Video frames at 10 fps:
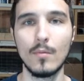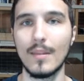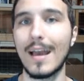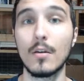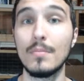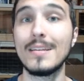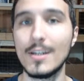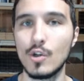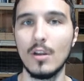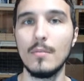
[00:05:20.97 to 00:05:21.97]
that could
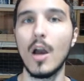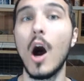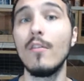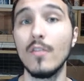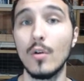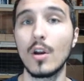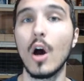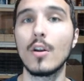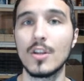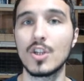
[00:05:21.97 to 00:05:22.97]
potentially be offloaded
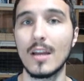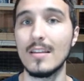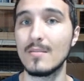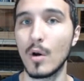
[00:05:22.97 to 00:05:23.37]
onto the Chinese